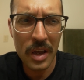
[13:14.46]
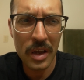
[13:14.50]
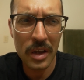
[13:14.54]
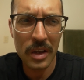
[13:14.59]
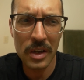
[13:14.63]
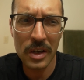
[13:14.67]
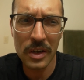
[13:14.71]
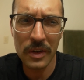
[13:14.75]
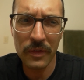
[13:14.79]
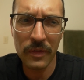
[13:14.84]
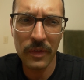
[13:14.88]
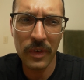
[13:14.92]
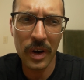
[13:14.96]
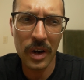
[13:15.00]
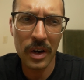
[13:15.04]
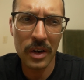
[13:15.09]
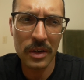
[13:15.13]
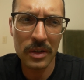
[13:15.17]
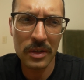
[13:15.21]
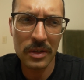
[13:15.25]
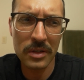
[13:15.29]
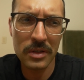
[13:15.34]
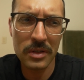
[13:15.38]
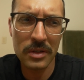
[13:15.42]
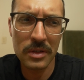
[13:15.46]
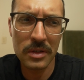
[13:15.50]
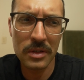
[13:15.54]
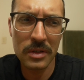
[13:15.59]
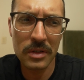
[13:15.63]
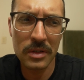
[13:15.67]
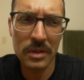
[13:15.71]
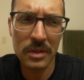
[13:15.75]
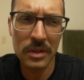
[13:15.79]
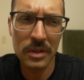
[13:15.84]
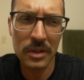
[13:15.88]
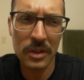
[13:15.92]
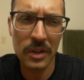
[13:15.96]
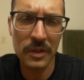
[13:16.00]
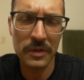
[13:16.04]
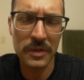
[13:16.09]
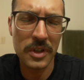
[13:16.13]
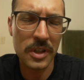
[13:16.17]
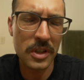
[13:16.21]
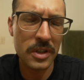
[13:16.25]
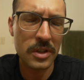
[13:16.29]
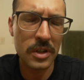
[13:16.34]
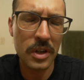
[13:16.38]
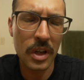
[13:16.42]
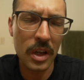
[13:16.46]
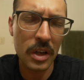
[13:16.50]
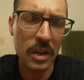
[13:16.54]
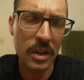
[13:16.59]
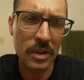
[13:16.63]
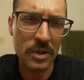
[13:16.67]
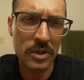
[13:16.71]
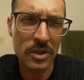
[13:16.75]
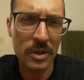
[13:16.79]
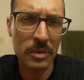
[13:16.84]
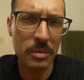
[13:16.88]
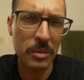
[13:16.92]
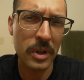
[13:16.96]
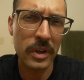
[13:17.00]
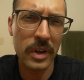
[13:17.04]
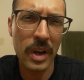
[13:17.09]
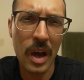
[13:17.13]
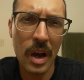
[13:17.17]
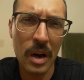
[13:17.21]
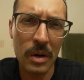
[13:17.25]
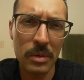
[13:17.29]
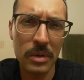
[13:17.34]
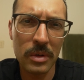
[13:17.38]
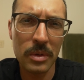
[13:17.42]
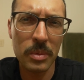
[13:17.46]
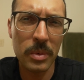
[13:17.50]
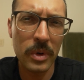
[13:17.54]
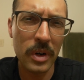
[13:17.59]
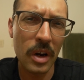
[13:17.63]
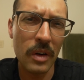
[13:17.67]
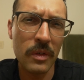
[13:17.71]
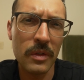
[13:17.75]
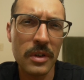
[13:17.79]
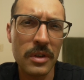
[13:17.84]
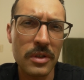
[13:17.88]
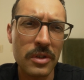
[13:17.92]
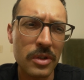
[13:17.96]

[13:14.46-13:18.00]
if she's dating someone now or whatever,